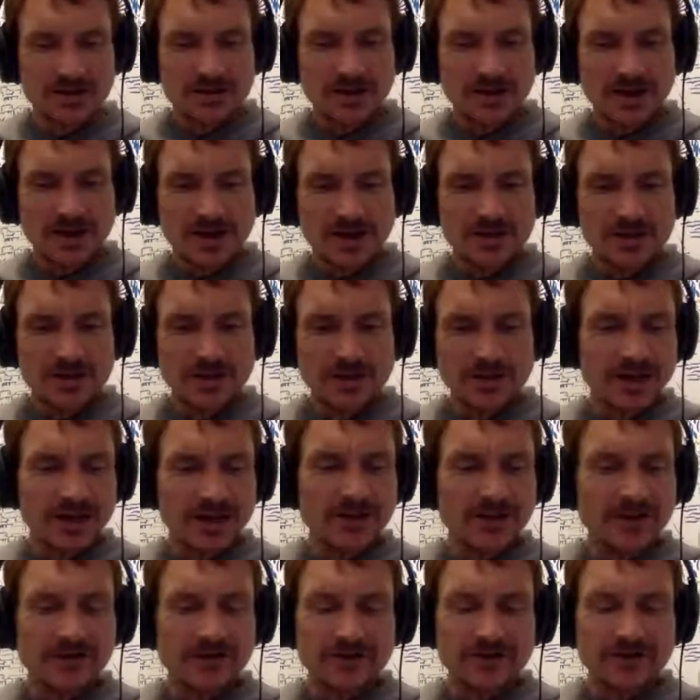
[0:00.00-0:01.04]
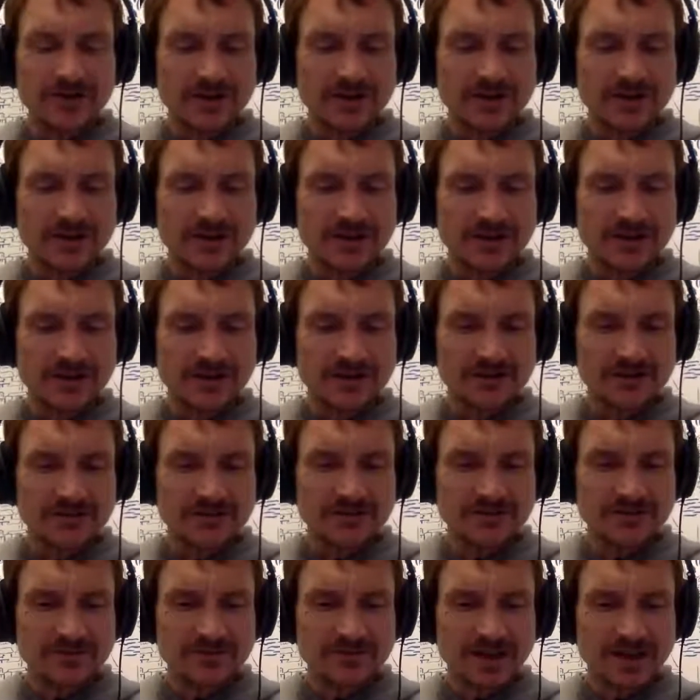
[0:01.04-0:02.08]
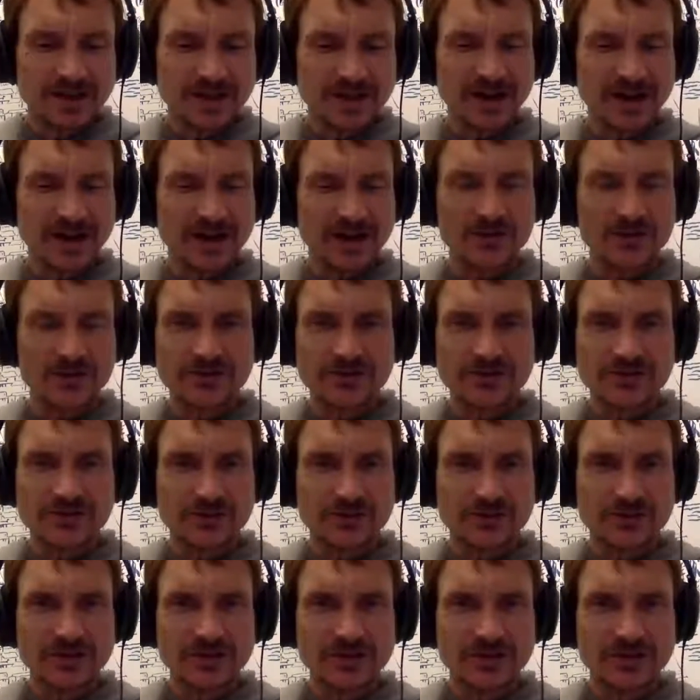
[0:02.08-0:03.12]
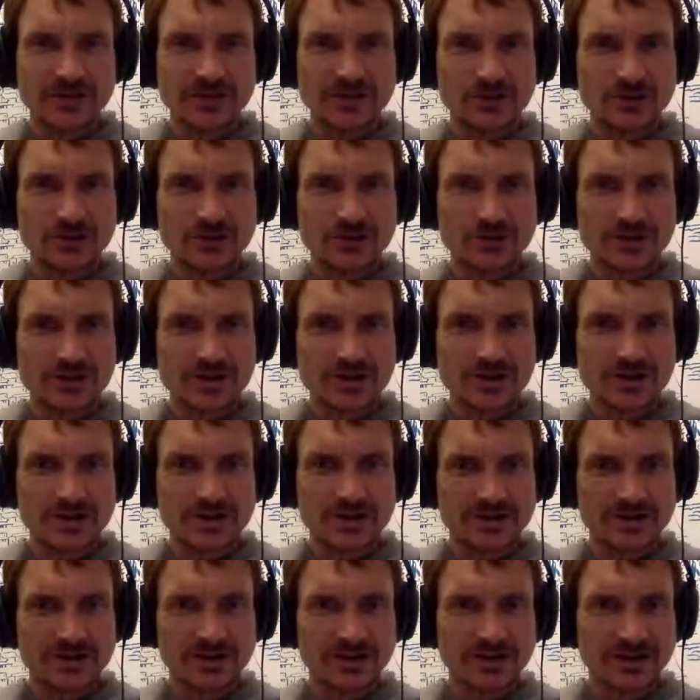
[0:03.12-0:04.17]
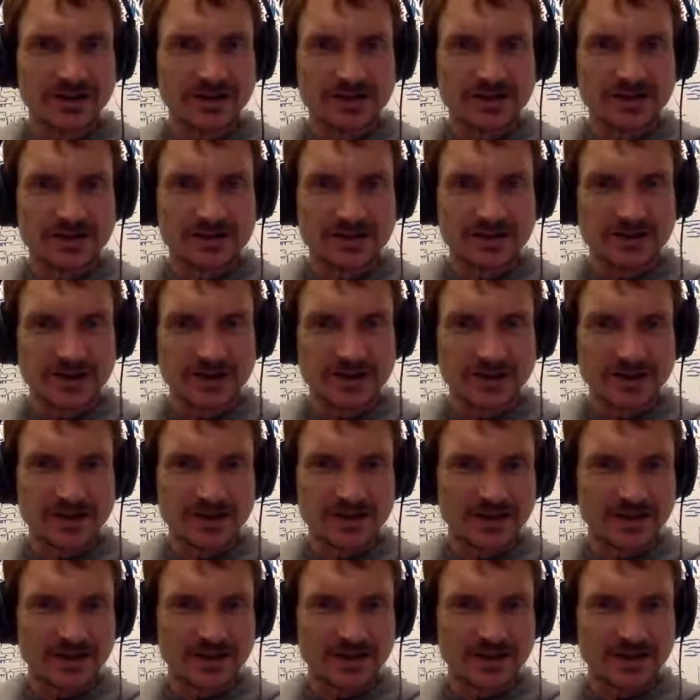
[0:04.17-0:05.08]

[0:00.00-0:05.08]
I only have accounts from individuals here and there saying that,